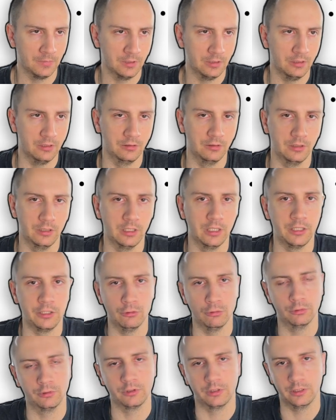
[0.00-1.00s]
And the
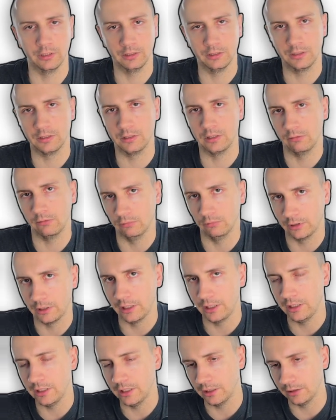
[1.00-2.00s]
I/O threads, they will
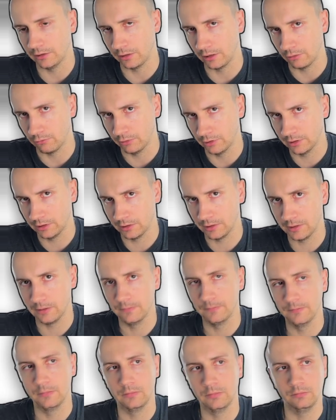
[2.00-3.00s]
create requests
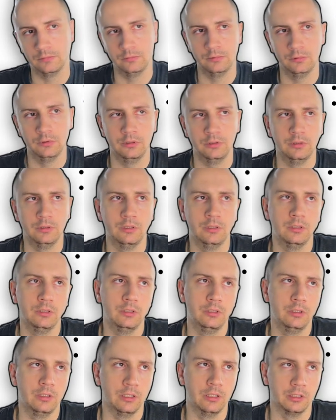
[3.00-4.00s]

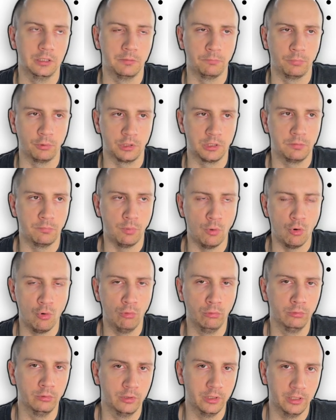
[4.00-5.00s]
and
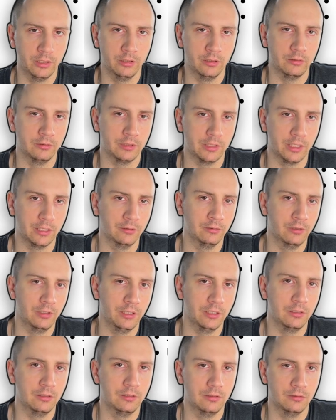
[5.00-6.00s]
postpone their
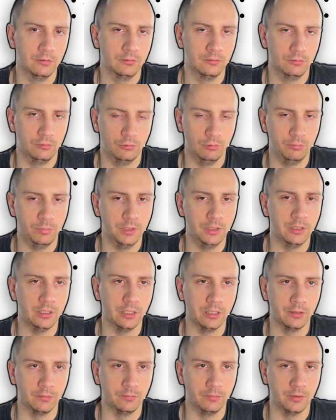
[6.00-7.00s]
handling to be
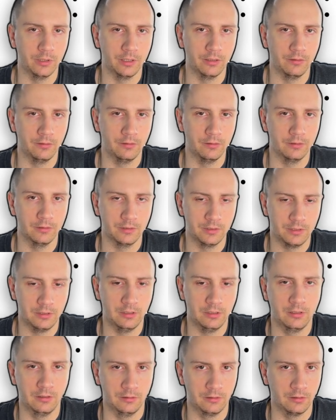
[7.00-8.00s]
done by the
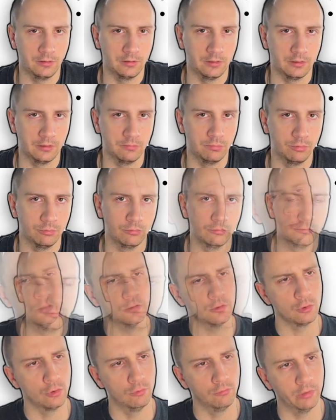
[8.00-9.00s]
second thread pool.
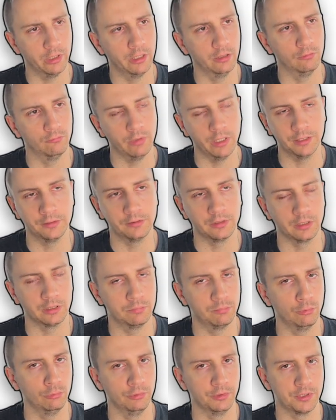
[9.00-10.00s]
So while one
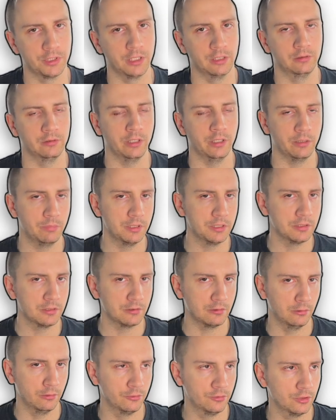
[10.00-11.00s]
thread pool is handling
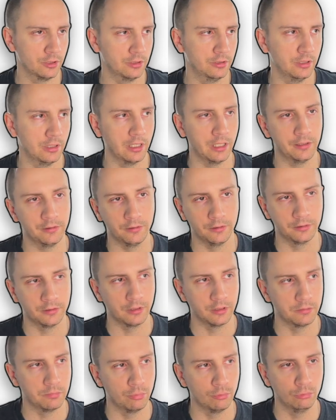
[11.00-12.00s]
business logic, the other
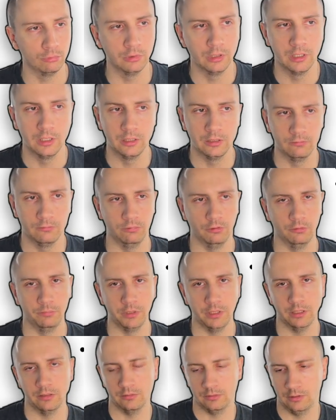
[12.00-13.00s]
thread pool will
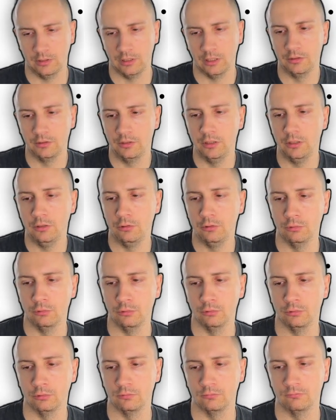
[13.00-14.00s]

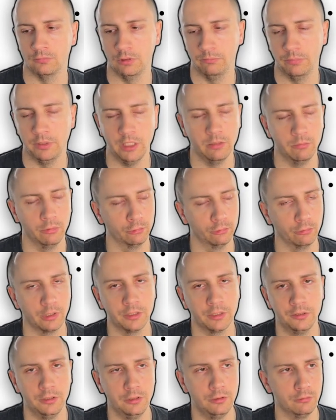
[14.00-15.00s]
be able to
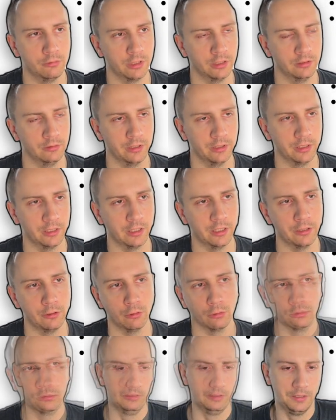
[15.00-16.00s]
continue handling
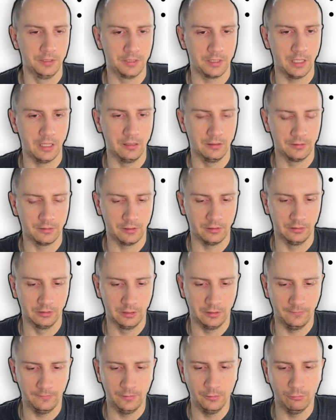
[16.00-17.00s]
I/O. This scales
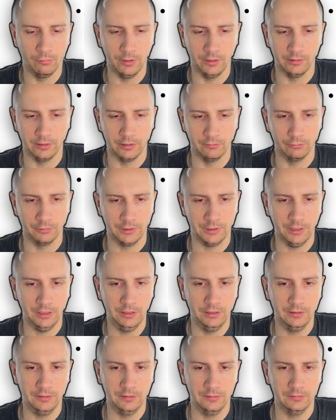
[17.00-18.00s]
relatively well, I would
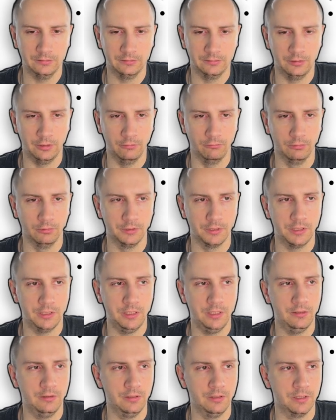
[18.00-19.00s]
say. You will
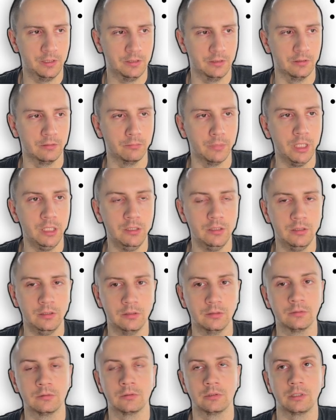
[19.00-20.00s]
see this in
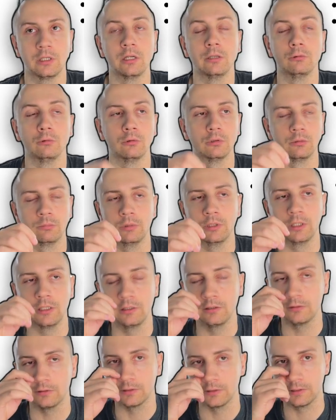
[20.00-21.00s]
many high-load
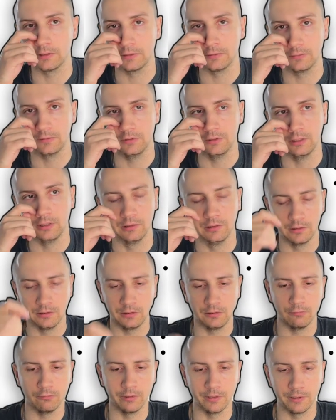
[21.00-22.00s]
applications done
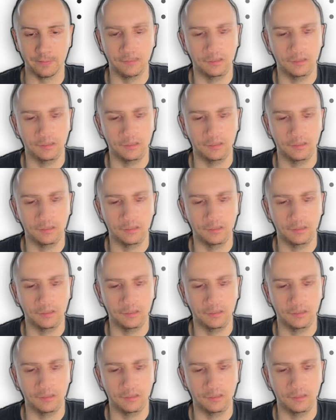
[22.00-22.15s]
this way.